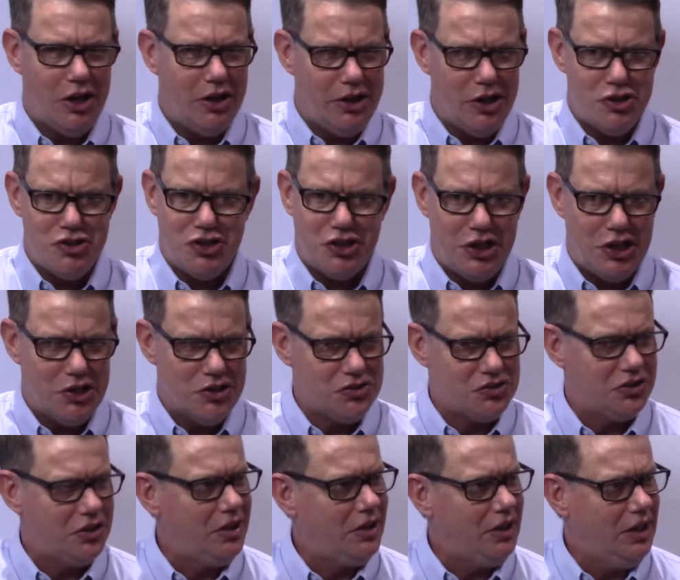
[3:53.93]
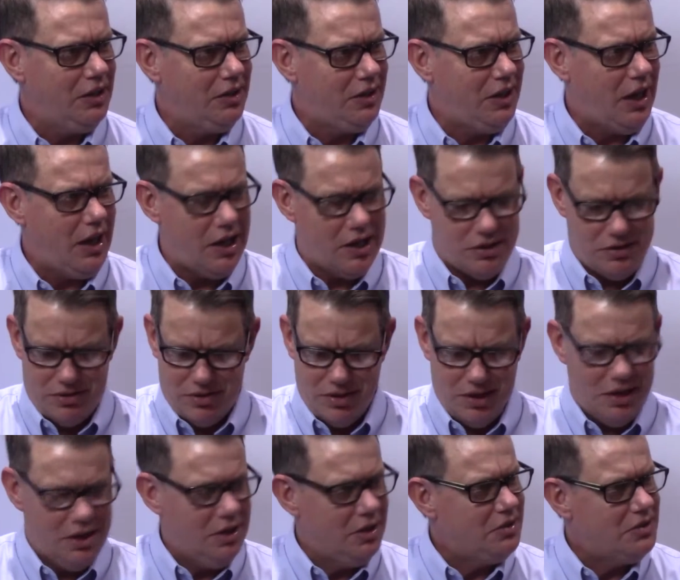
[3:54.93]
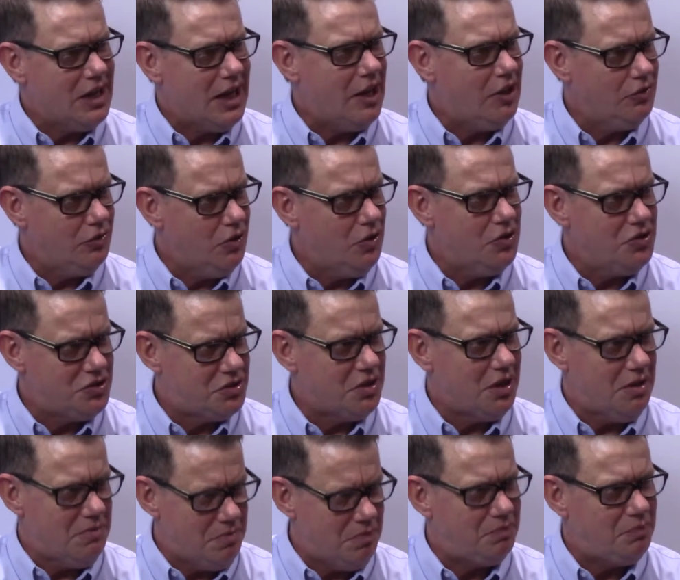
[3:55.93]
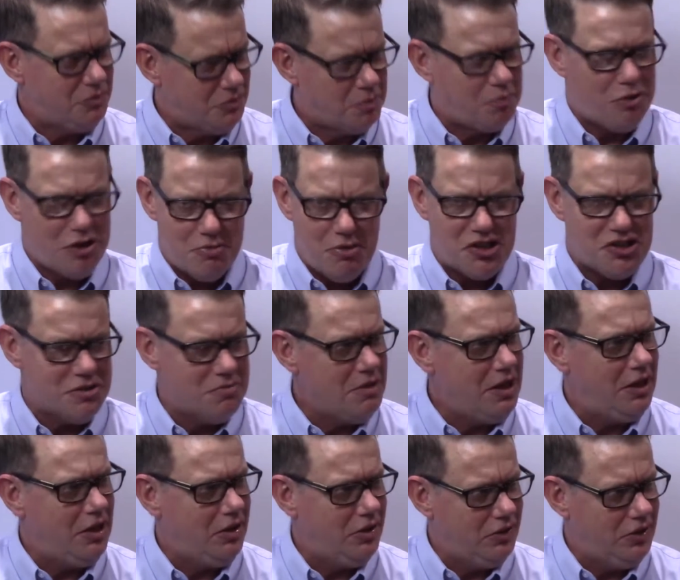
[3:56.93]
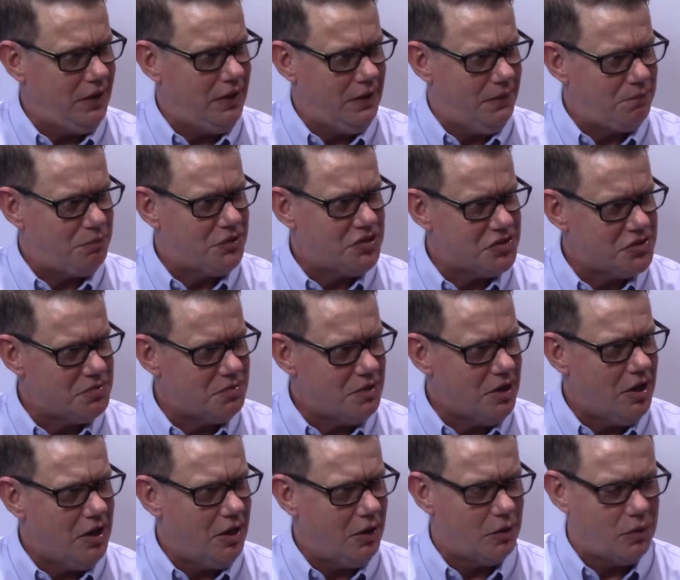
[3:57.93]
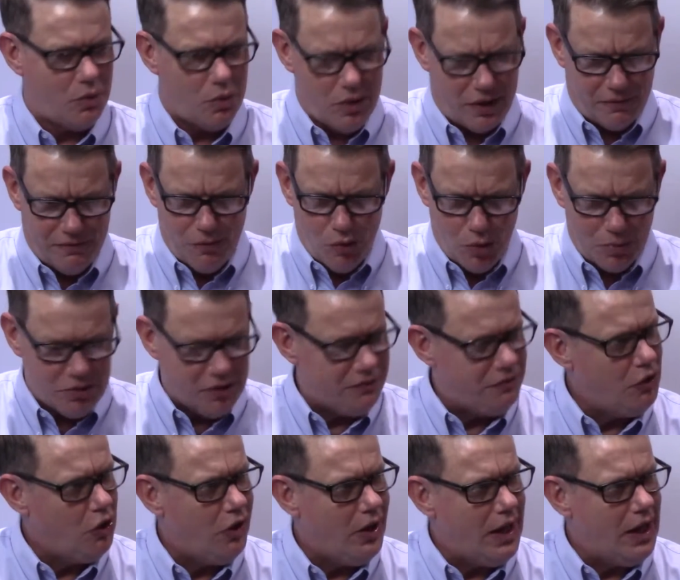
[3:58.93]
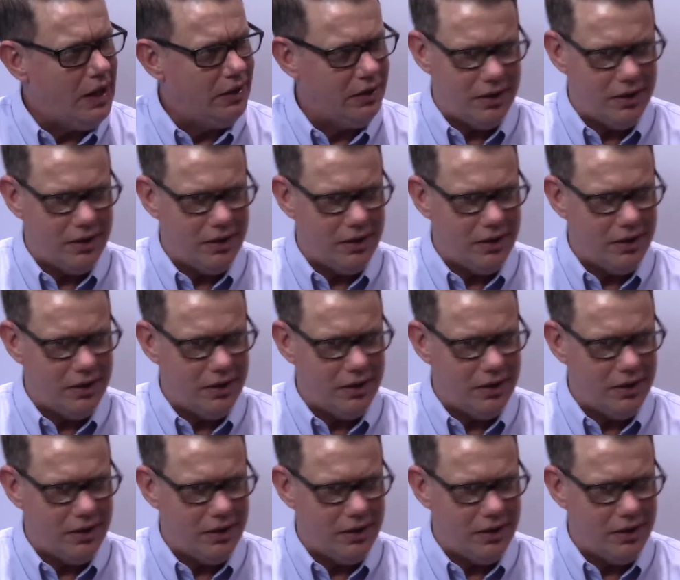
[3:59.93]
Engineers can get CAD downloads pretty much immediately. It's a quick form to fill out,